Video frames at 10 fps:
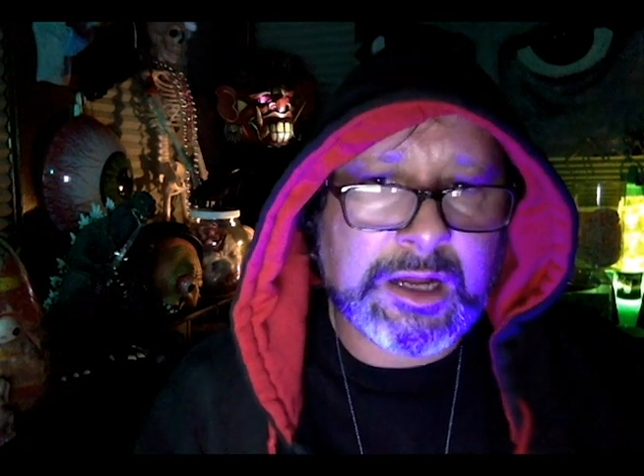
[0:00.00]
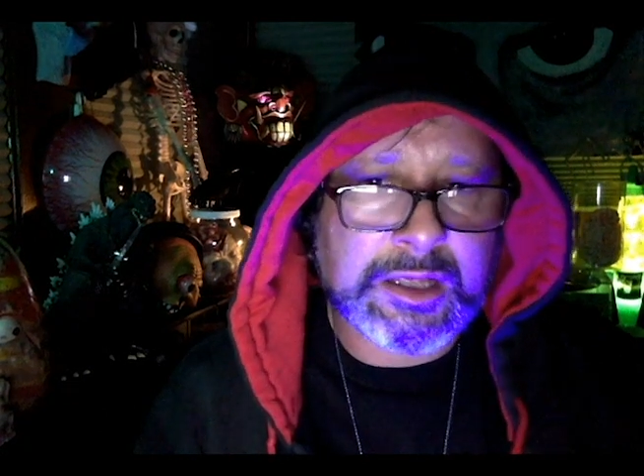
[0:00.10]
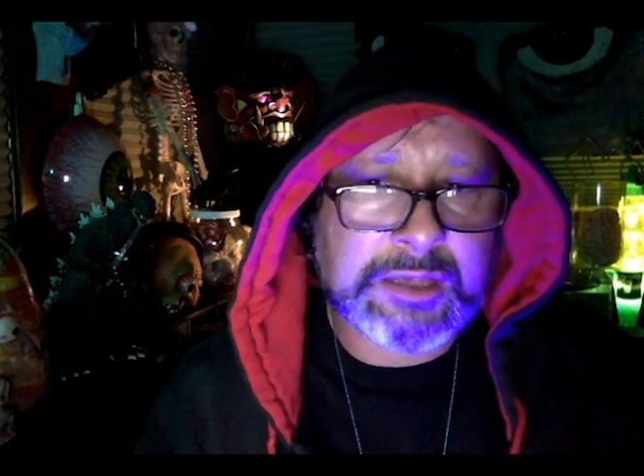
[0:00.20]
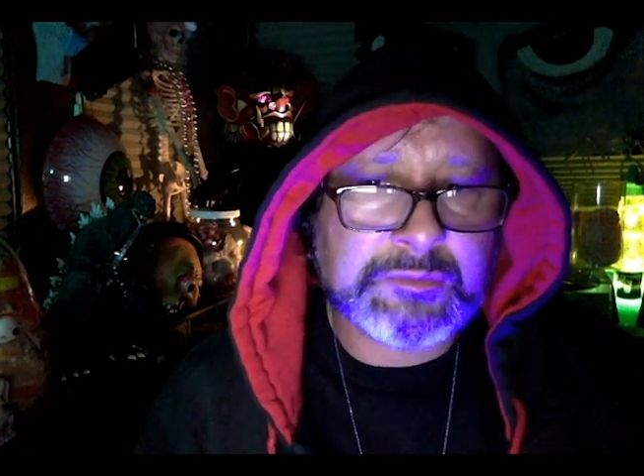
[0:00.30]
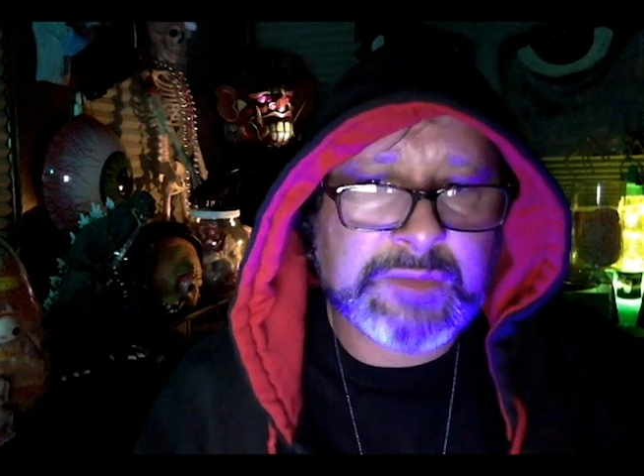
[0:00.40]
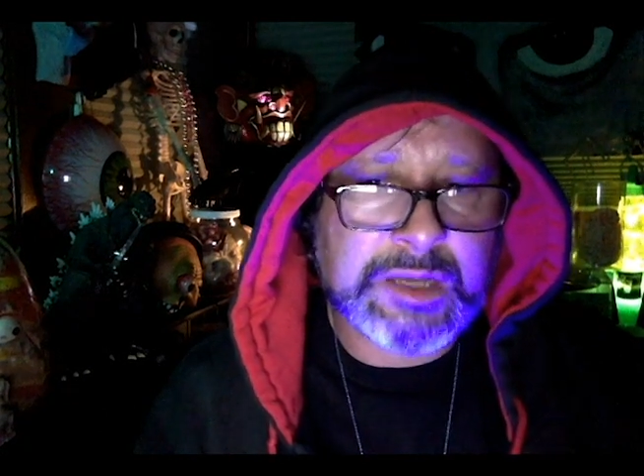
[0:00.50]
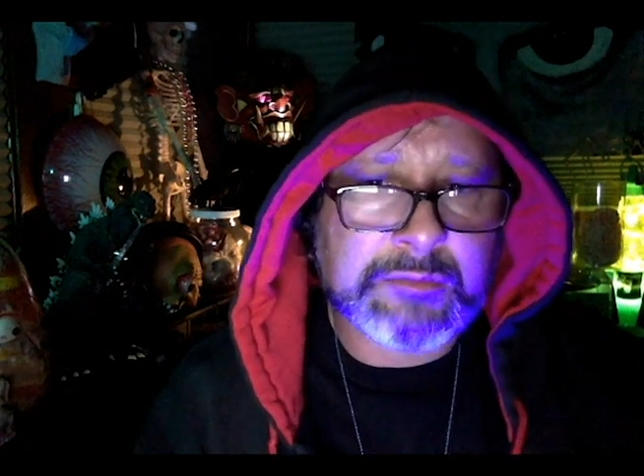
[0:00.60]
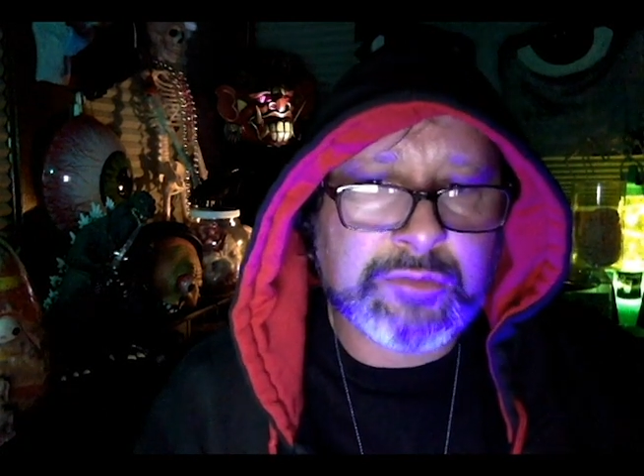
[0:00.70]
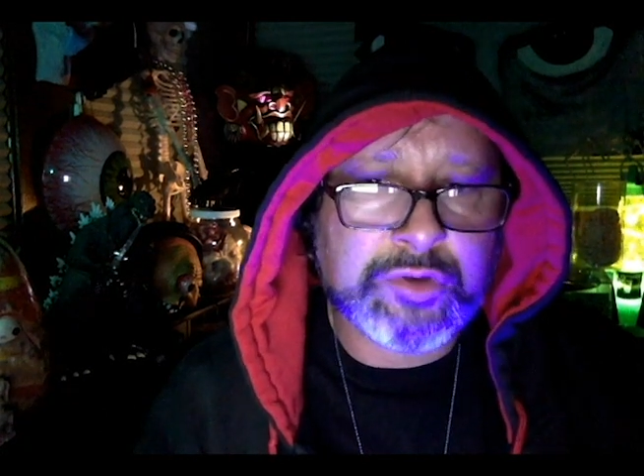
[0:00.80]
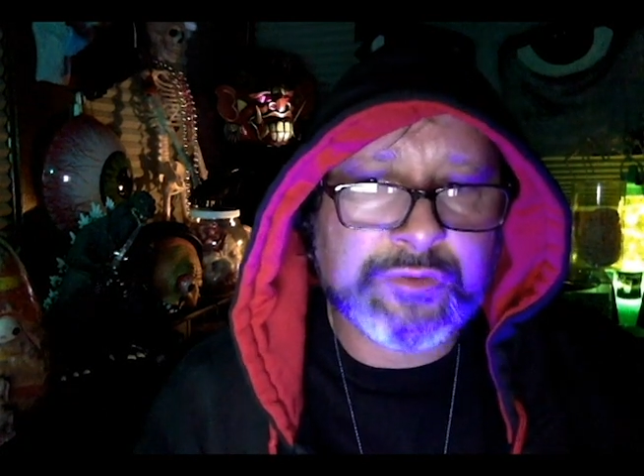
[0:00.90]
in midnight
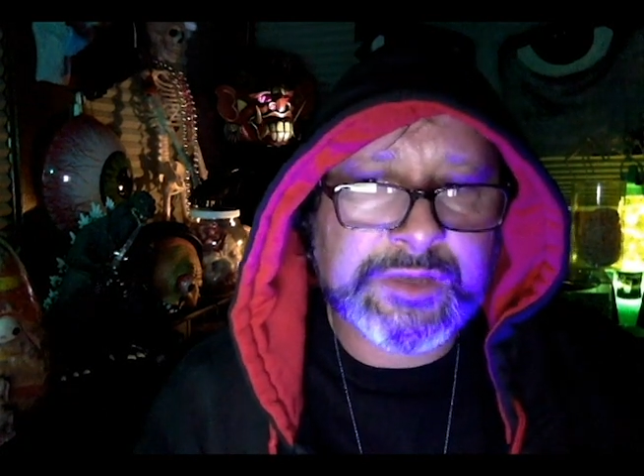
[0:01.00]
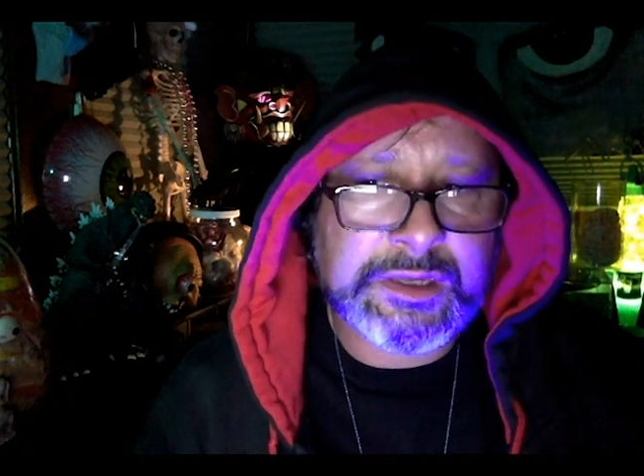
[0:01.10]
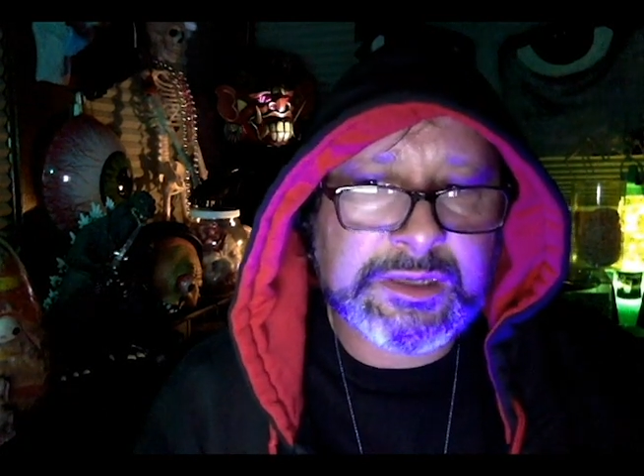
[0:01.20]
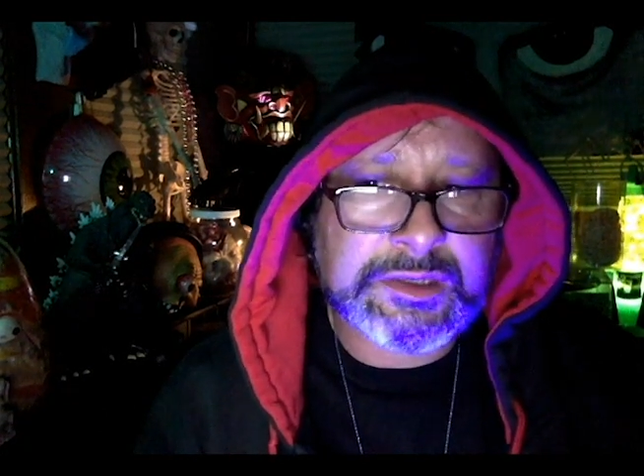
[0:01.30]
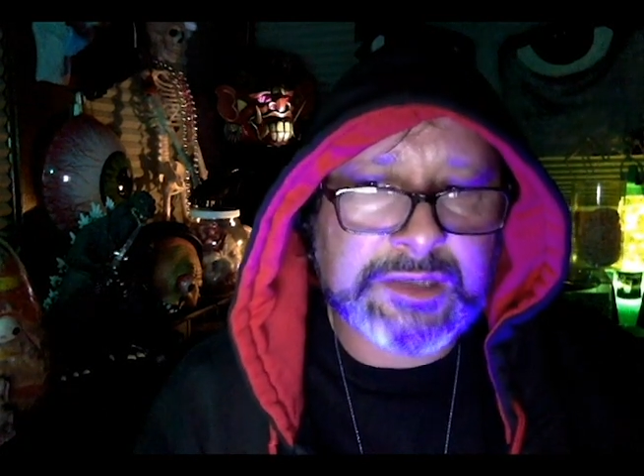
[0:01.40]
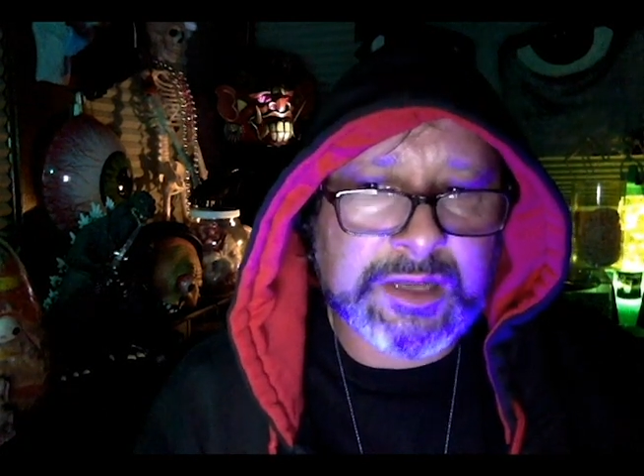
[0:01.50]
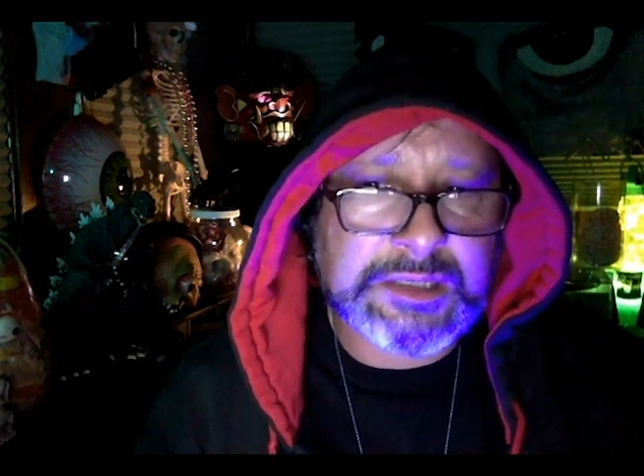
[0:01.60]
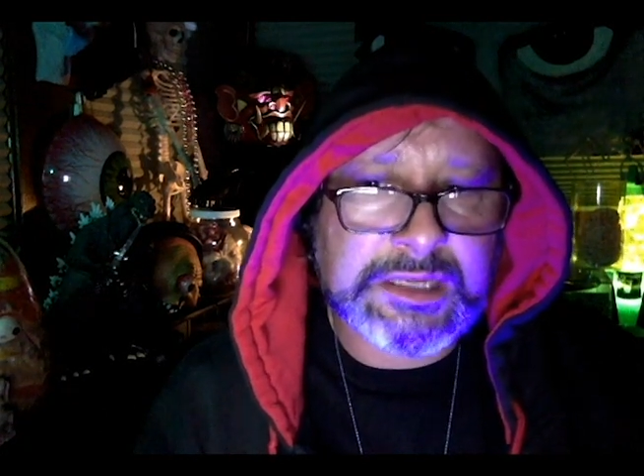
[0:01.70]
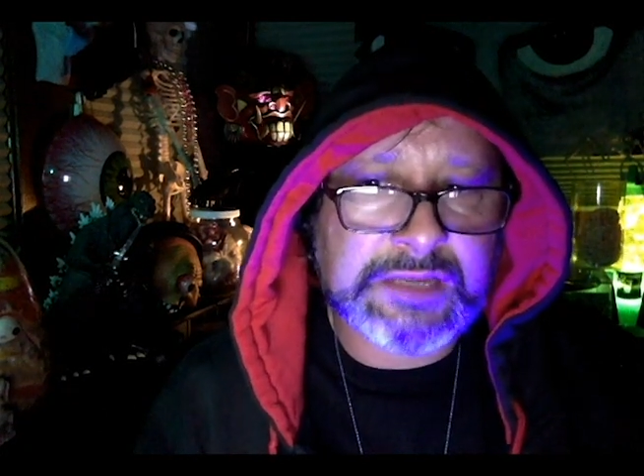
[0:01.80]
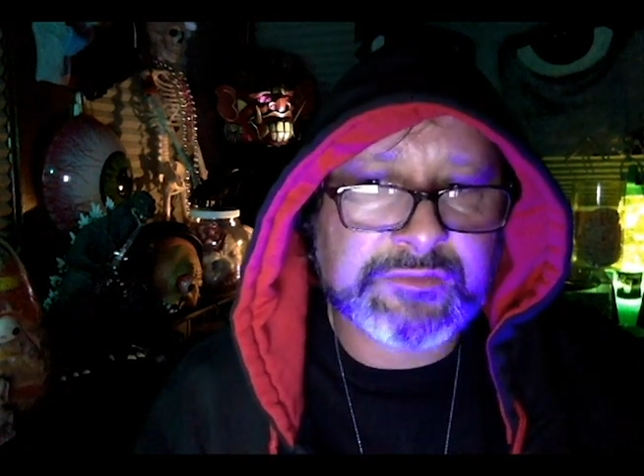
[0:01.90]
movies and on
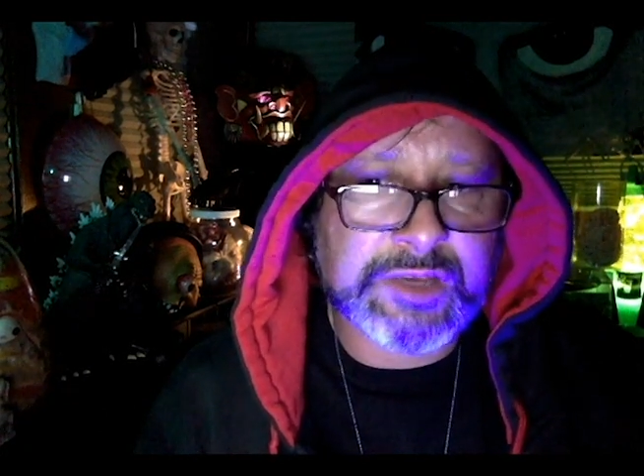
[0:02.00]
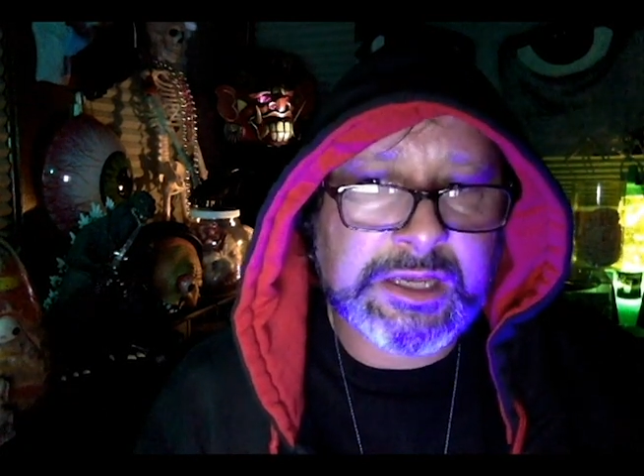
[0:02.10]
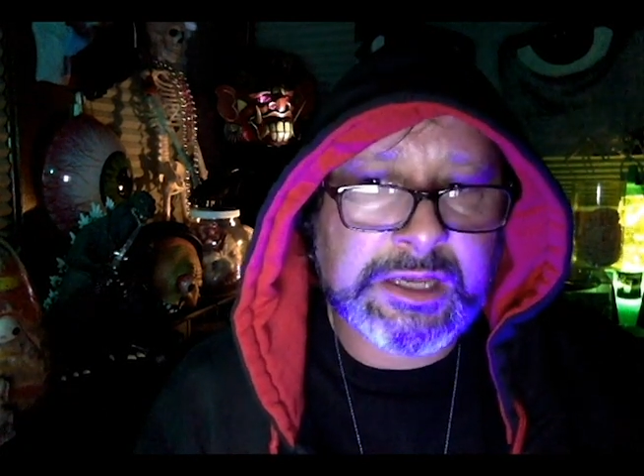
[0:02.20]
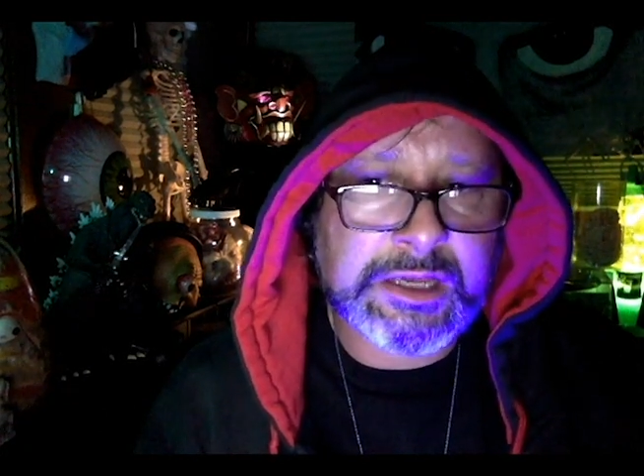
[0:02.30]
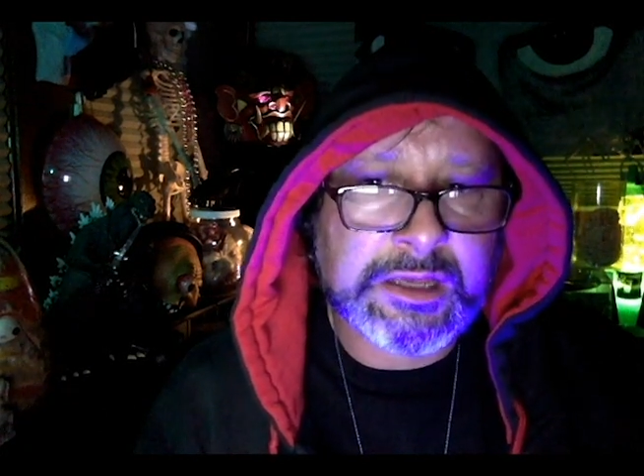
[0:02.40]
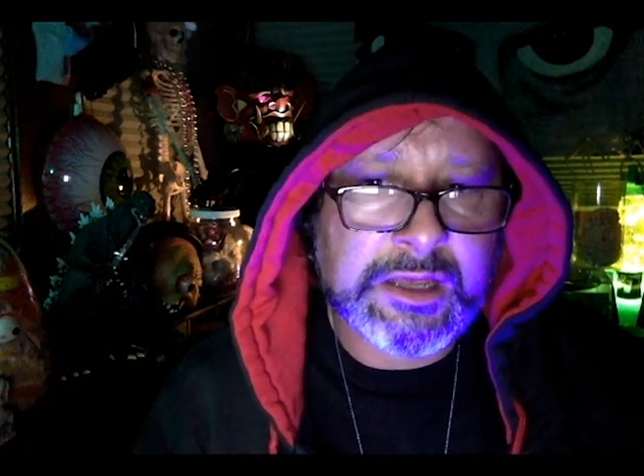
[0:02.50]
TV